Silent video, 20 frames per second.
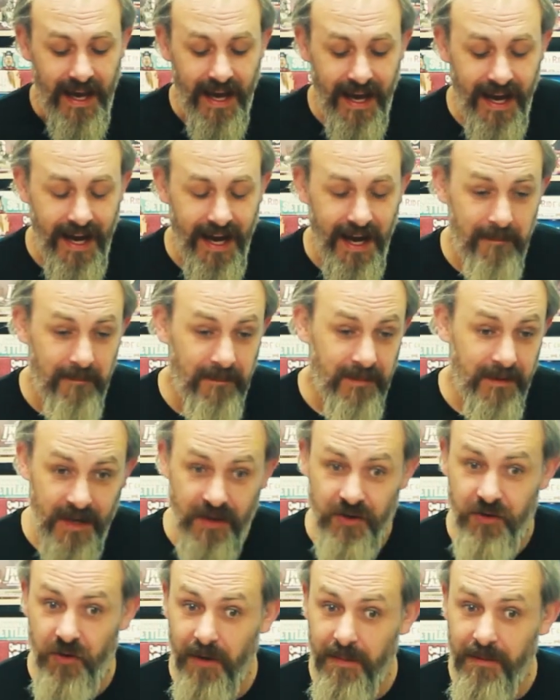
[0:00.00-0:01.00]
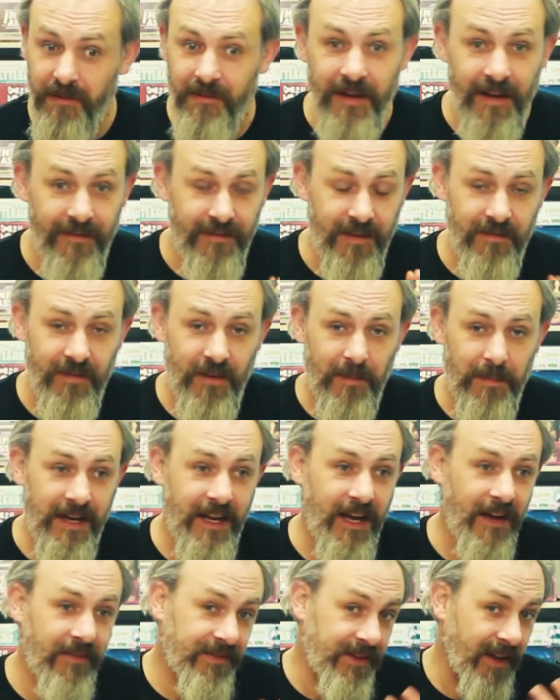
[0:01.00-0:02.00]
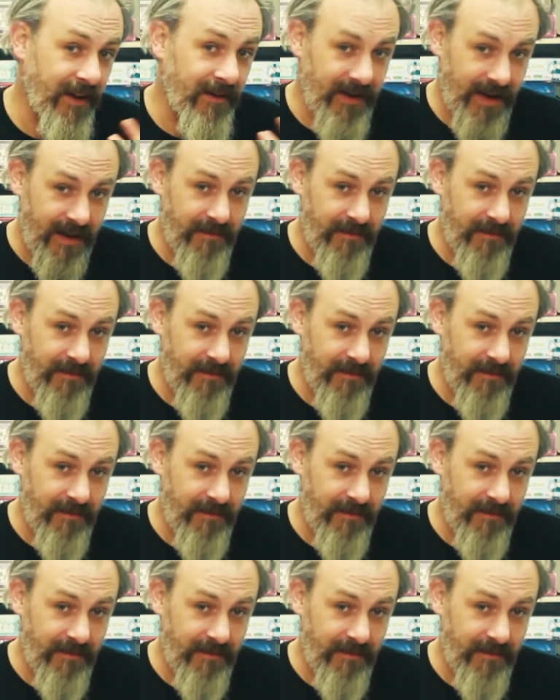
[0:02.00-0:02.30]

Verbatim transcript: Um, enjoyable if you've not played Hearthstone.